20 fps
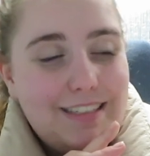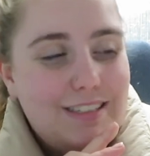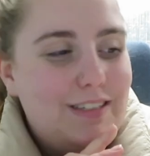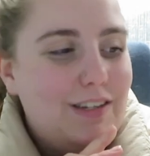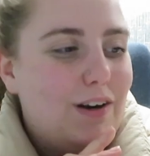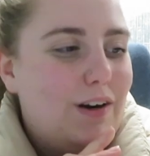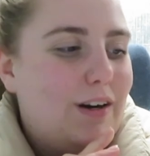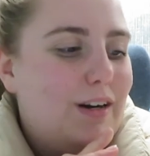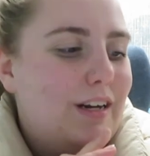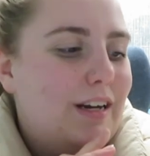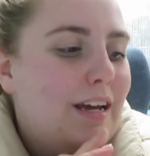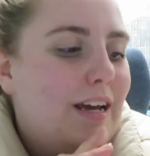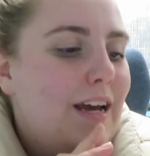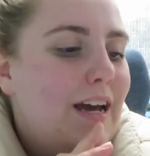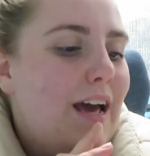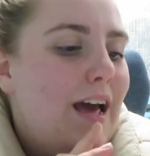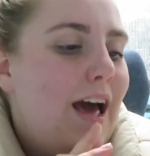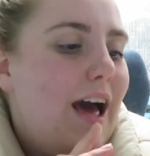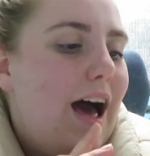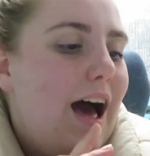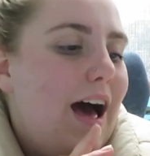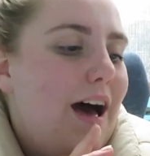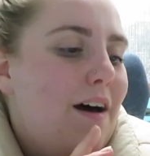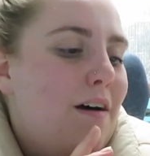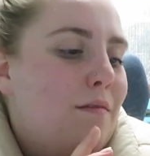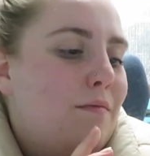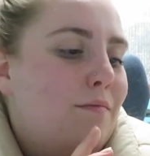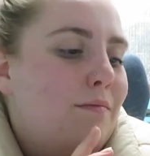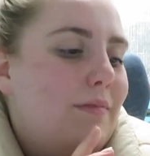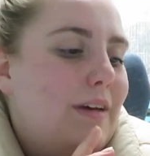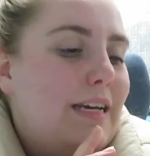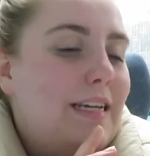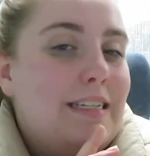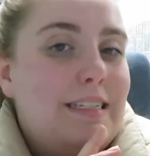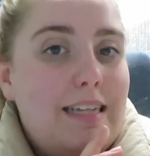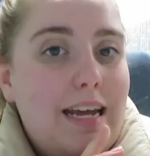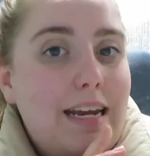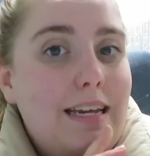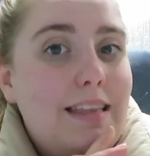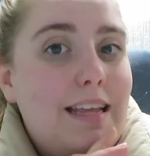So in
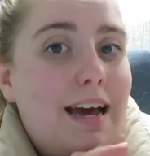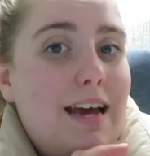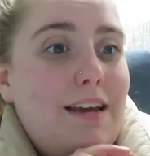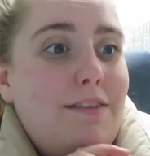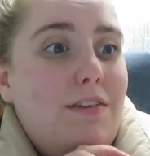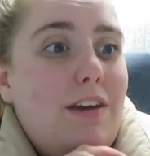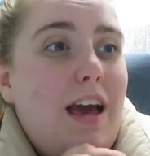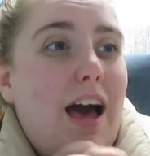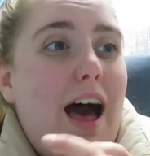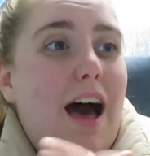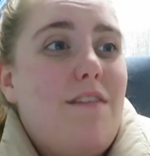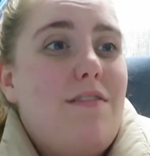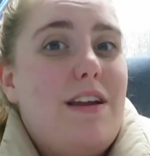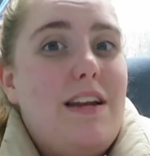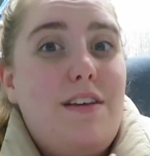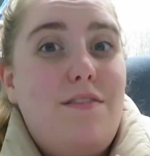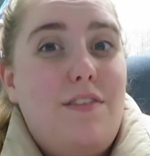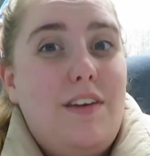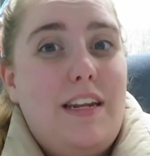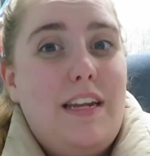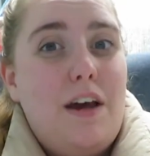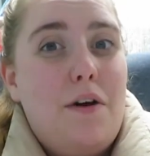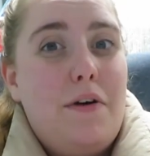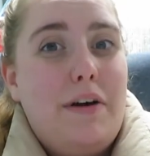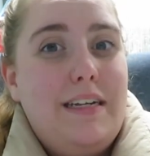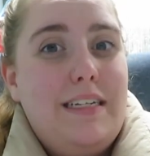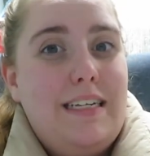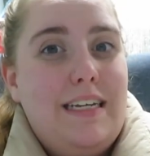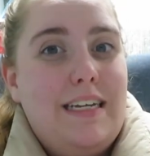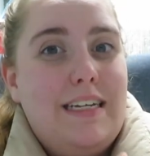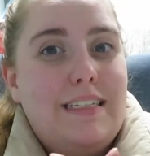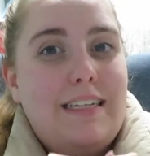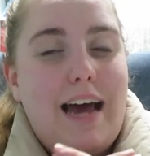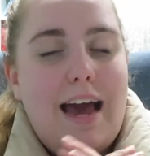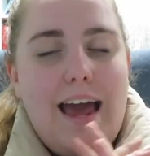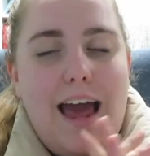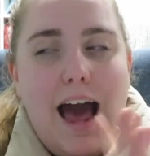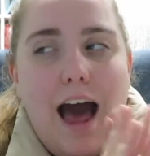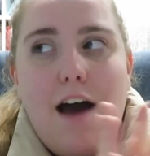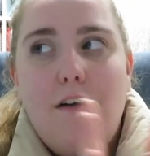saying that, if you have any video ideas,
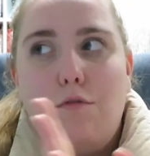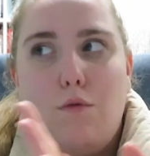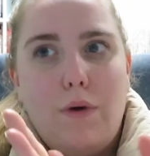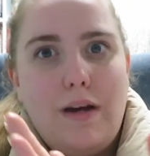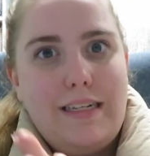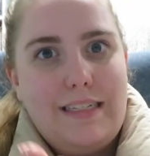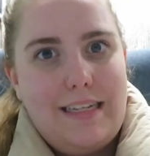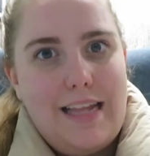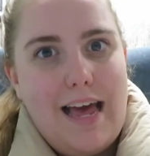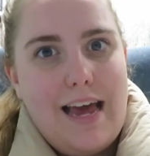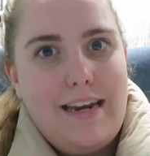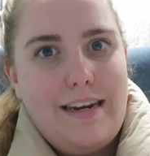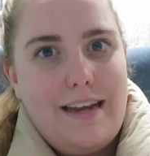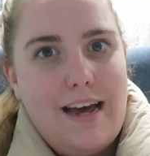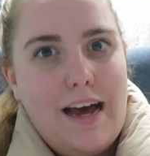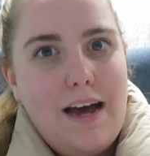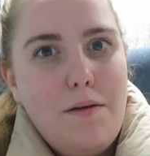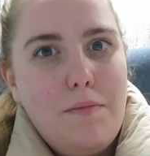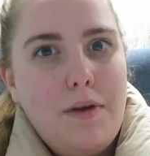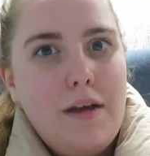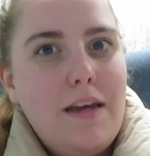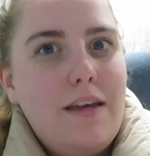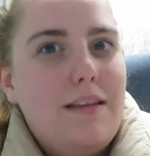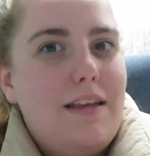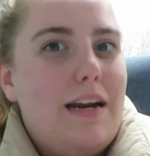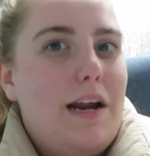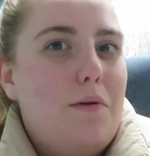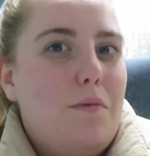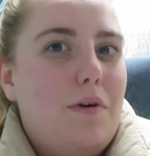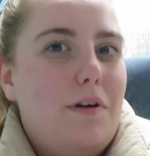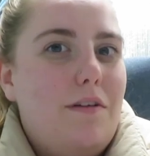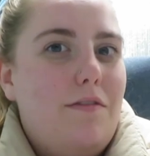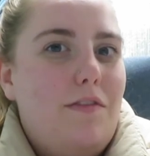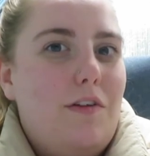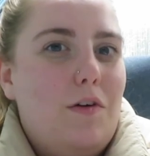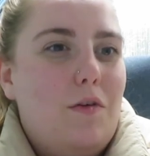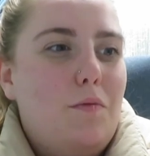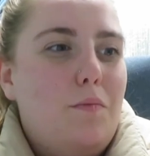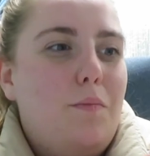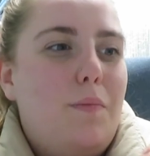I have ones lined up that I want to
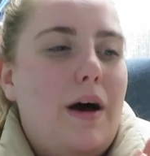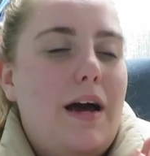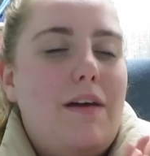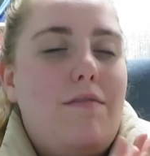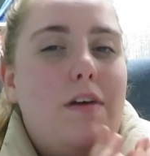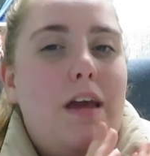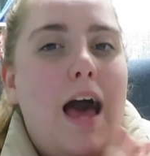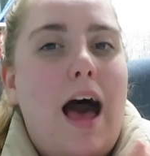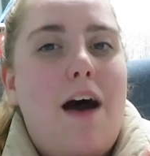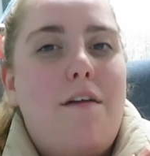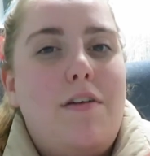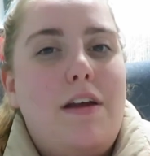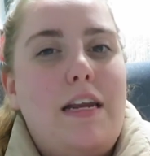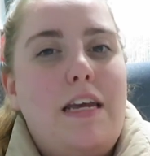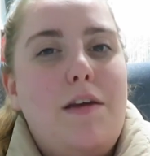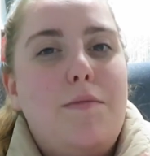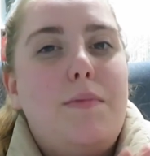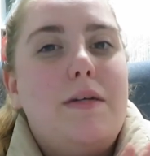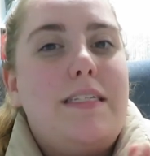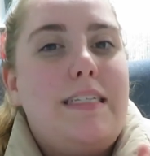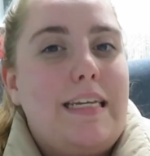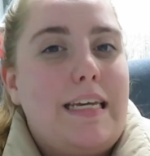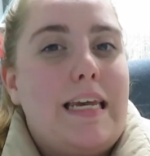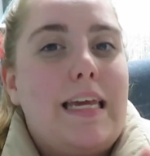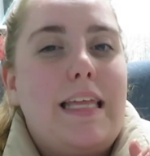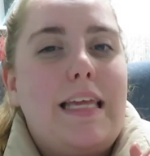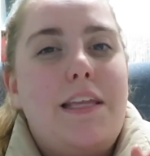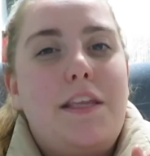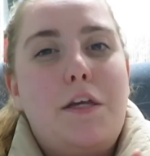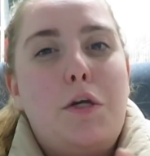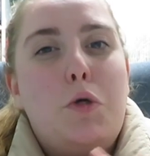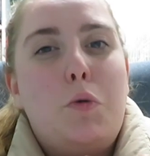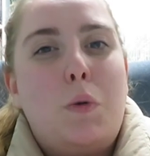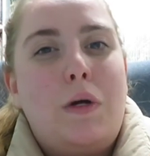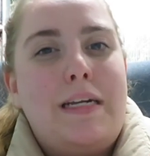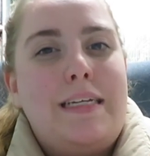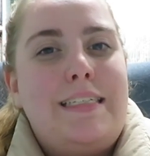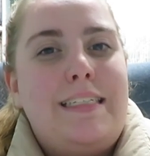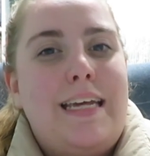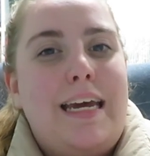film, but if you have any in particular that you
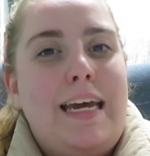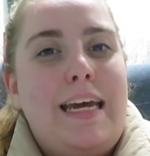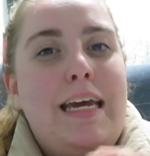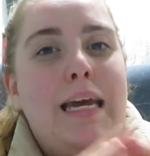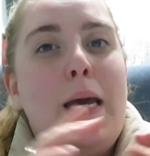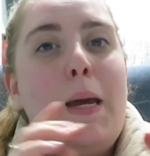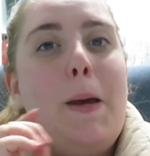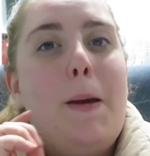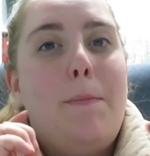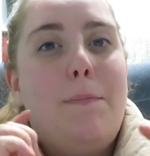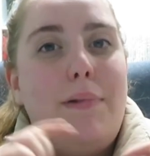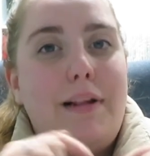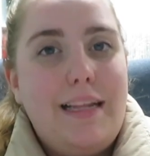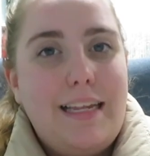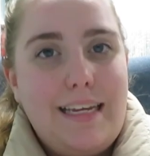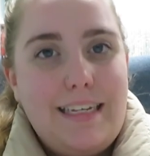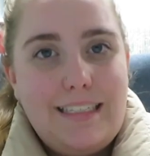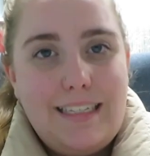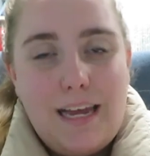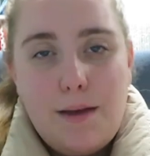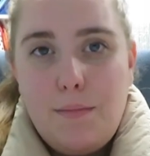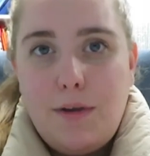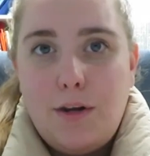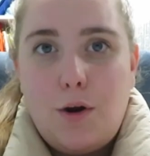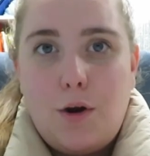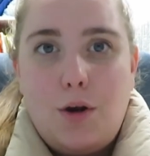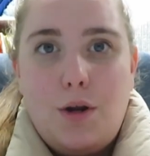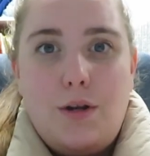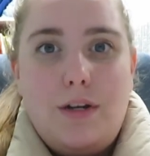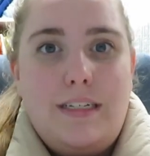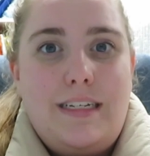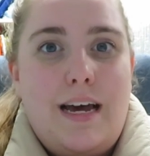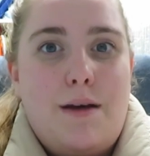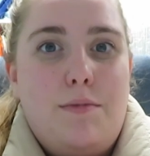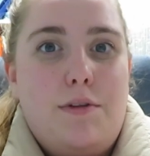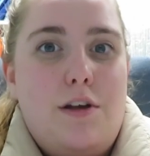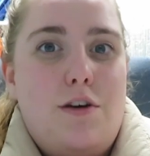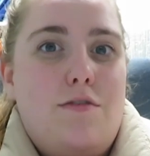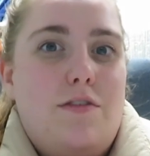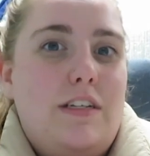want to see, please let me know down
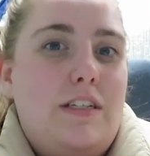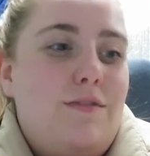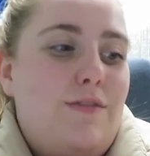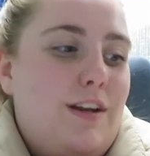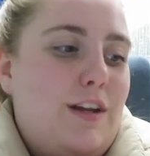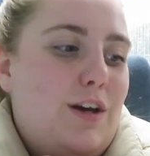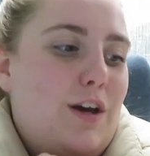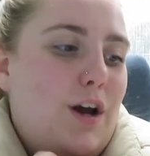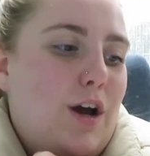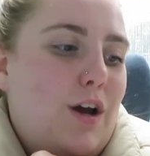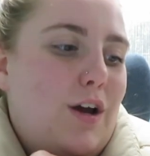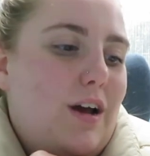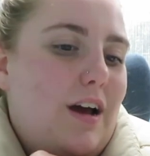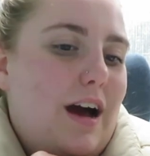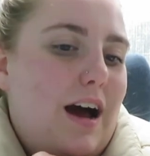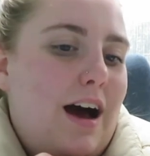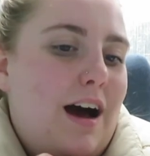below of this video.